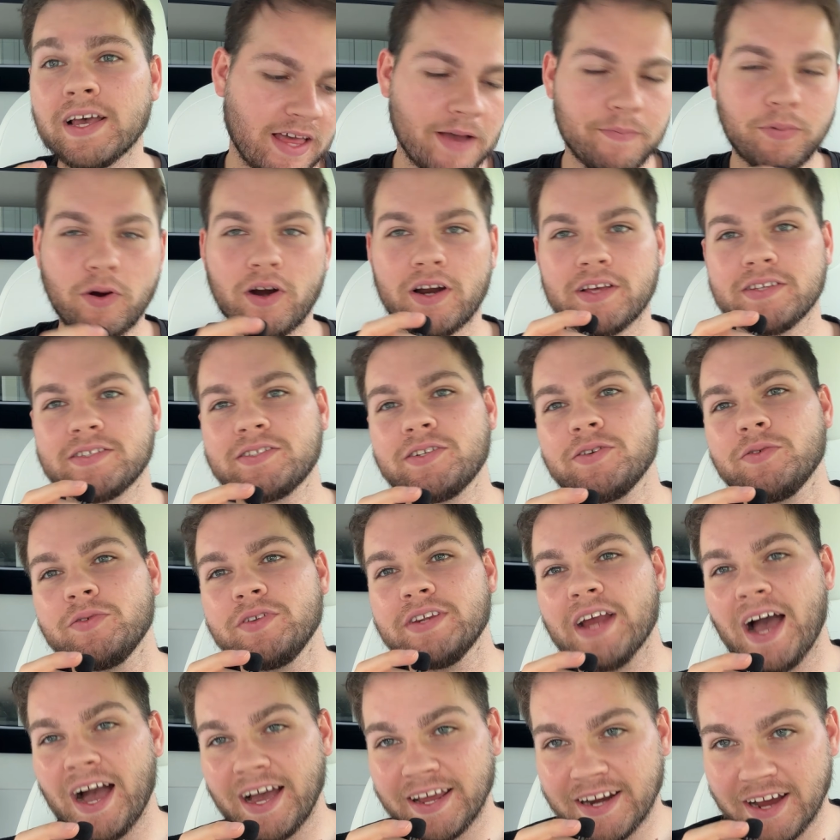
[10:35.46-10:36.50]
that brought us to
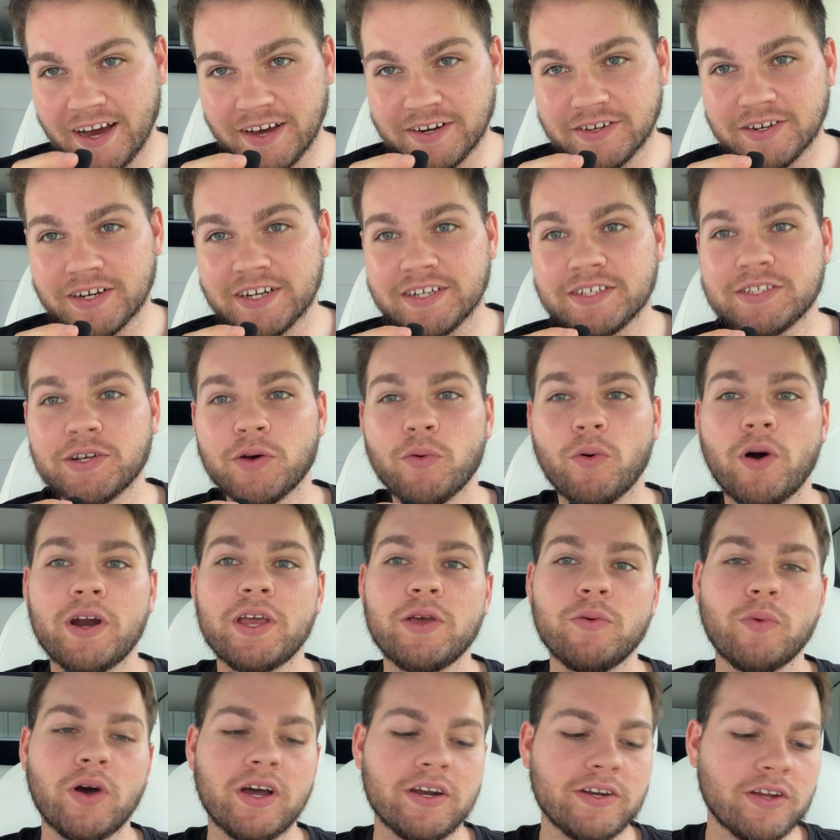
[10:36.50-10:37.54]

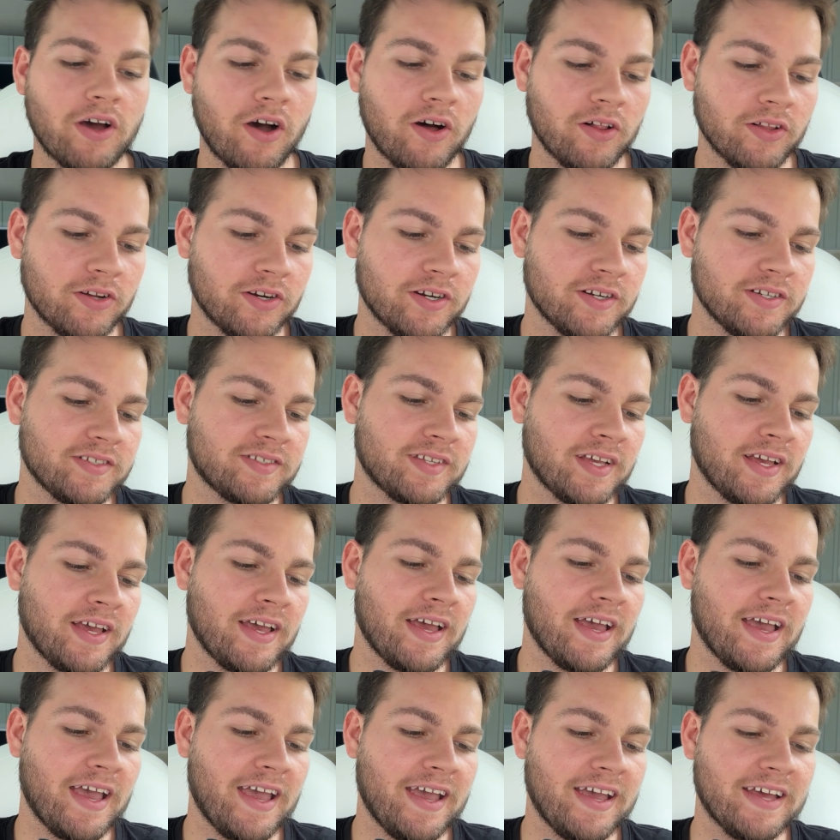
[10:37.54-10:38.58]

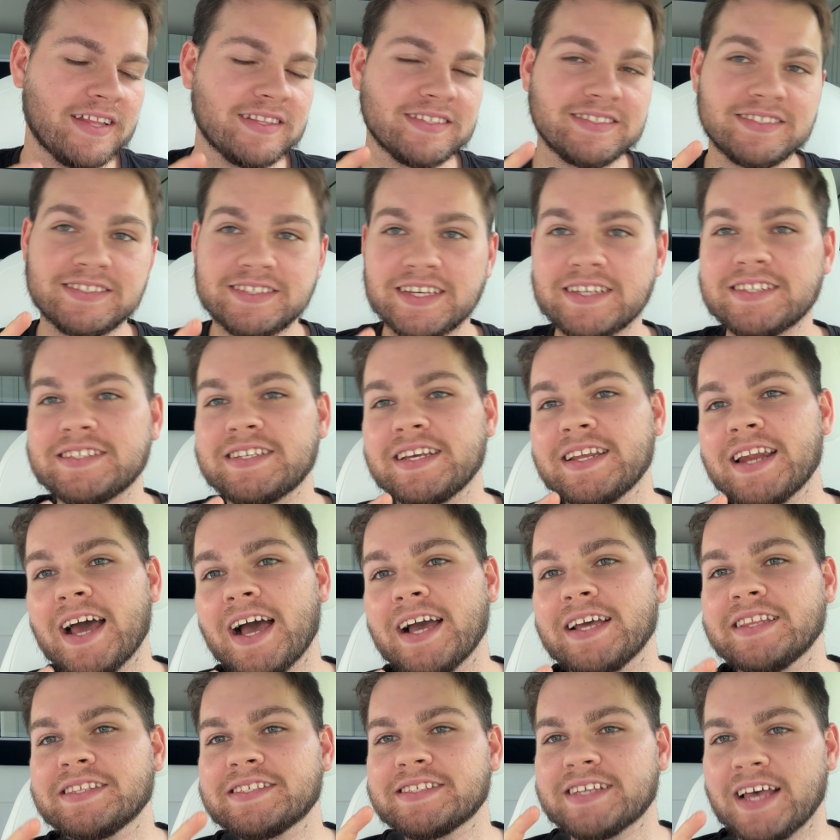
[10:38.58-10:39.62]

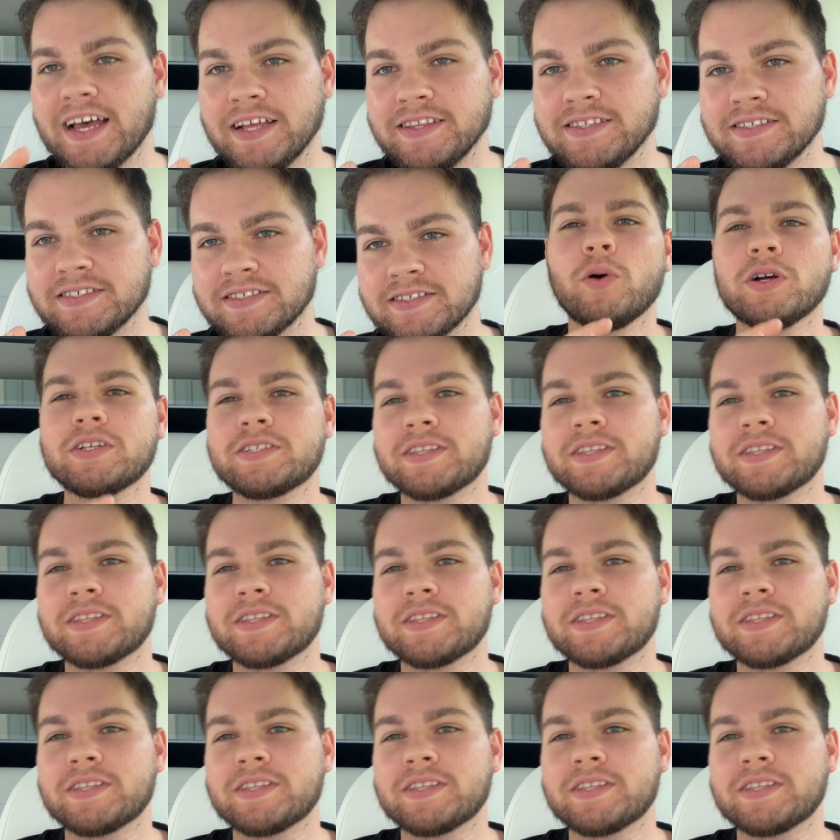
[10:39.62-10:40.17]
$921.69,